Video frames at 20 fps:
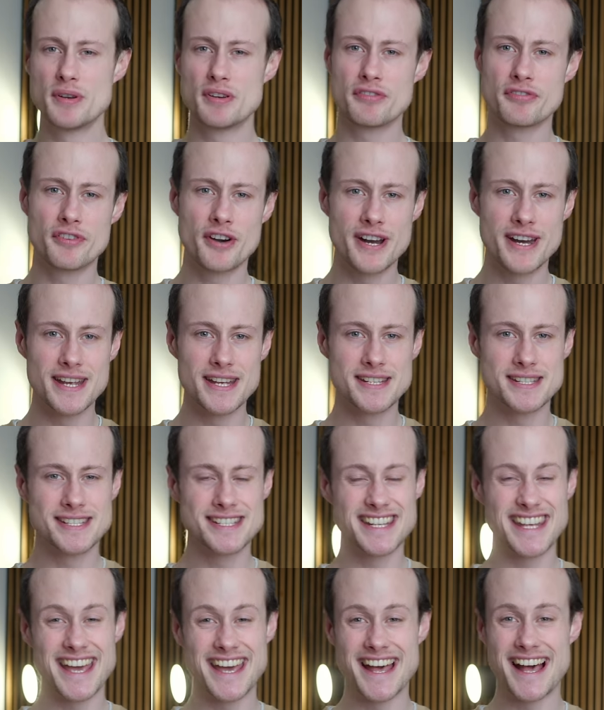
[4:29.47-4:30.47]
be afraid
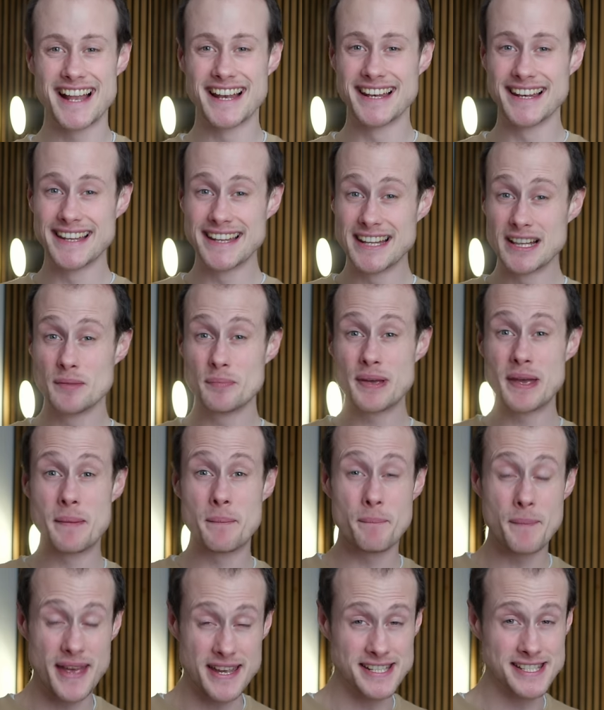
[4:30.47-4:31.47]
to get a little bit
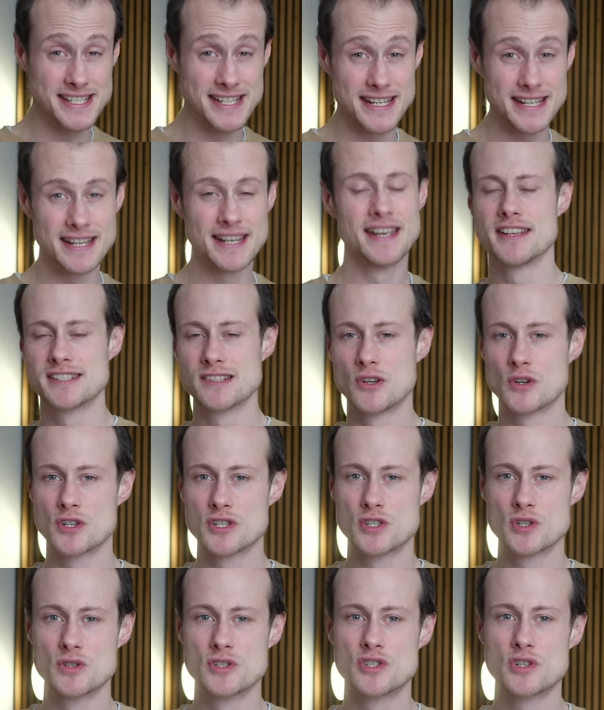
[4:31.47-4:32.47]
messy as long
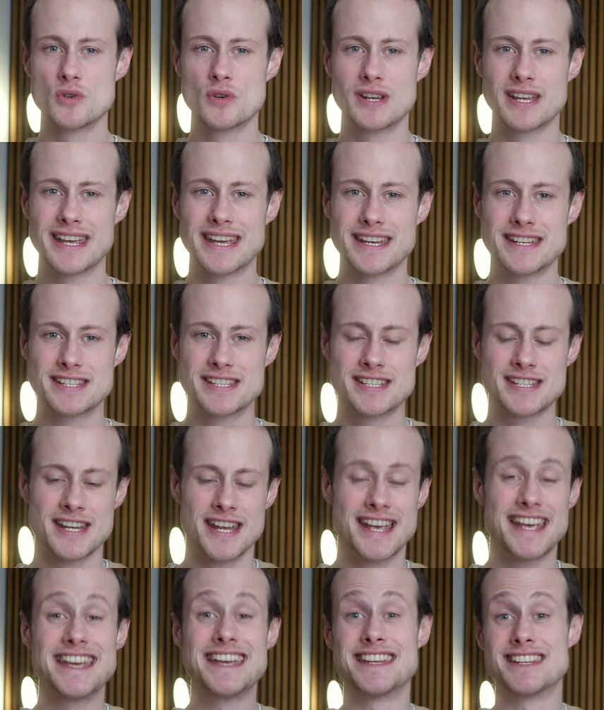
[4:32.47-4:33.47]
as you're doing it
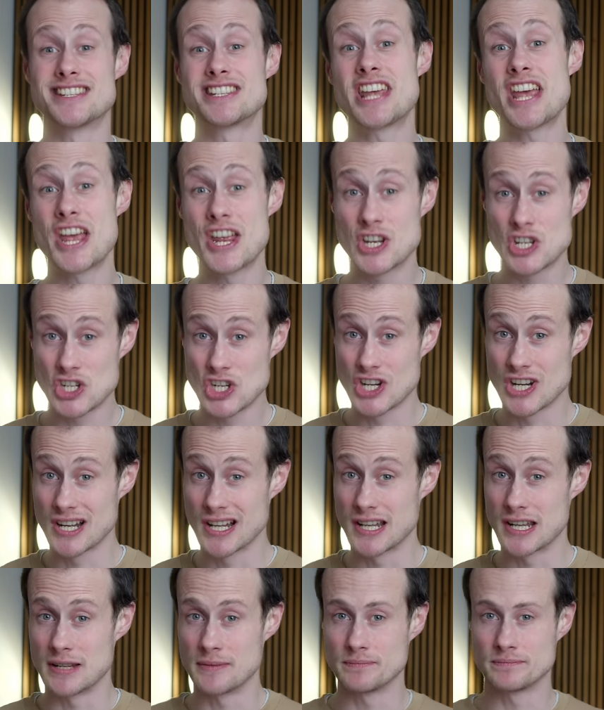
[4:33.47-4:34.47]

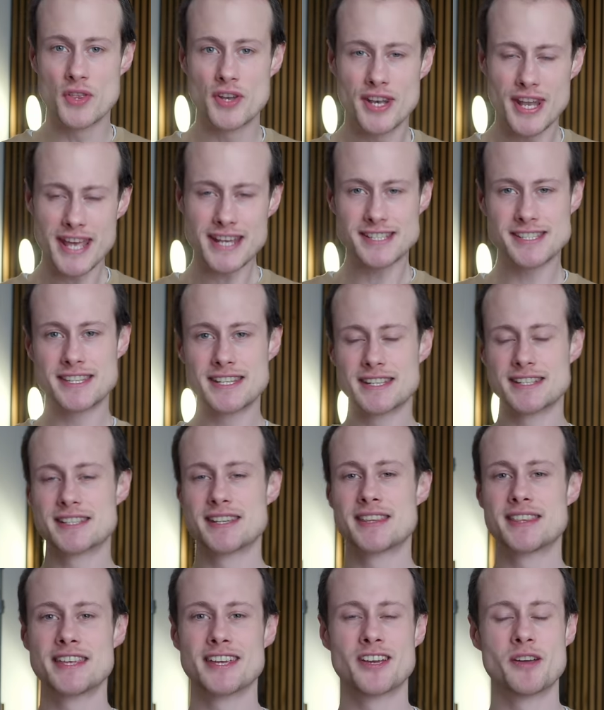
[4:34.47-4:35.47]
intentionally. The next thing
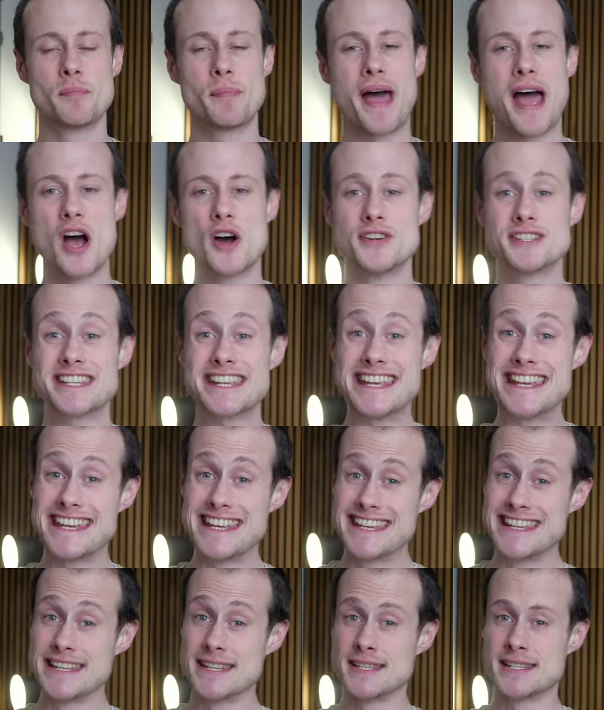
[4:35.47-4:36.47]
to think about
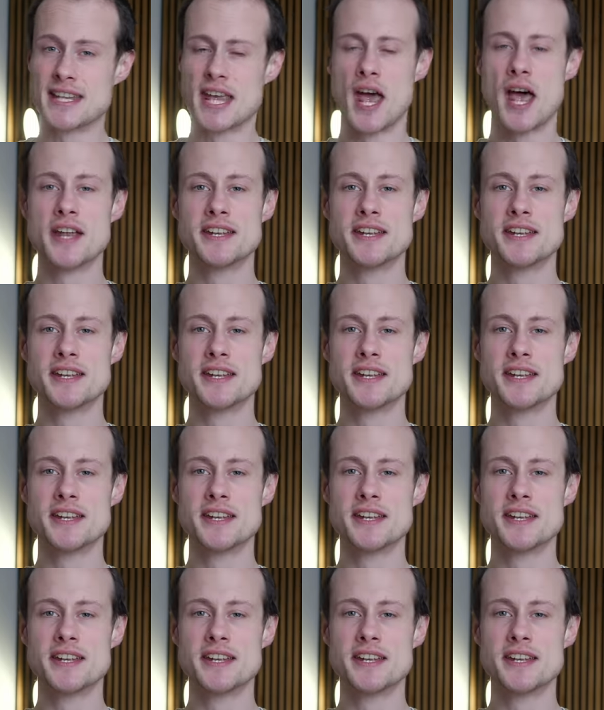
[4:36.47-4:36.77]
is